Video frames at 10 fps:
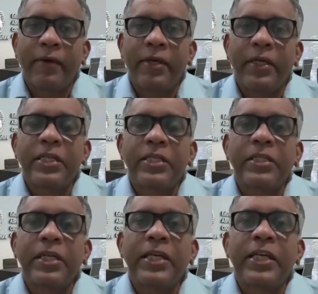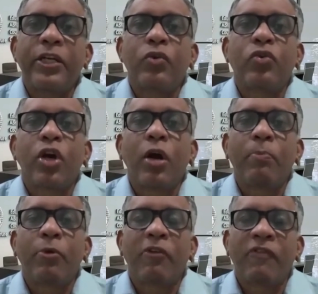It is related to
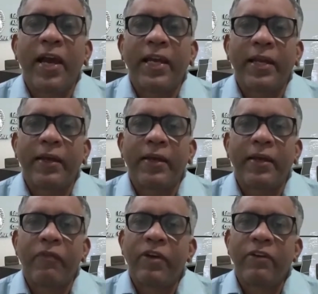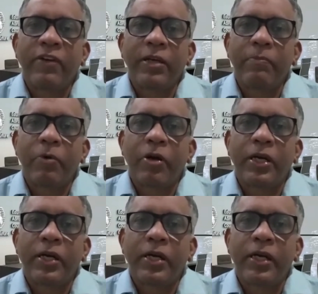your profile. Very, very
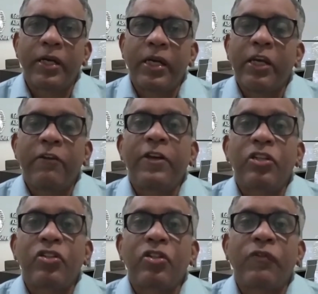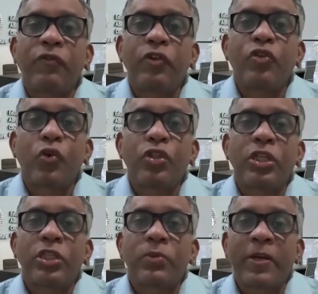important. If you chose
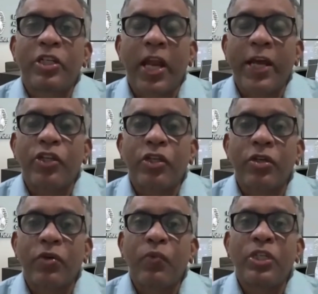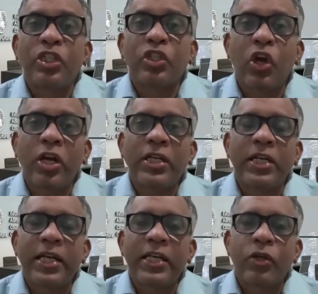a specialization which is not
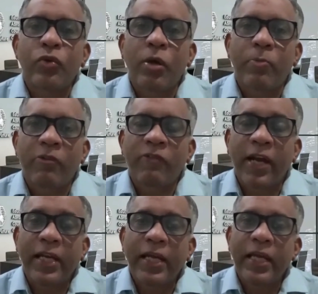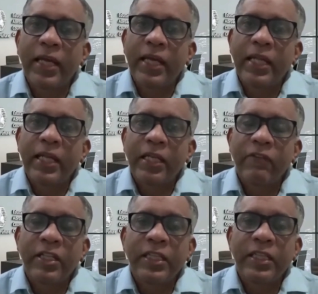related to your profile,
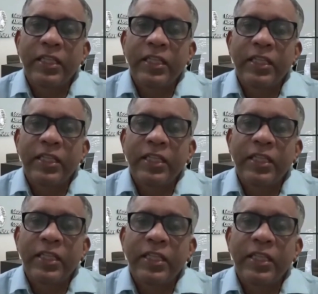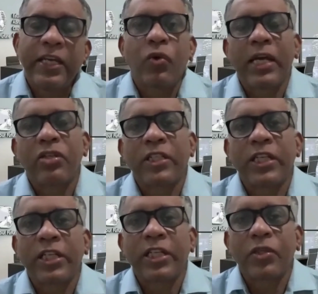even then your
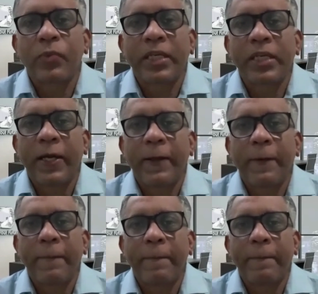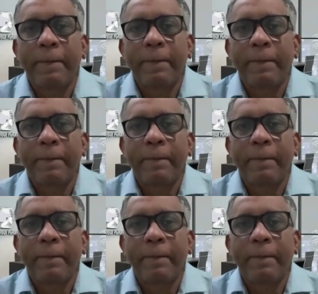chances of rejection is very high.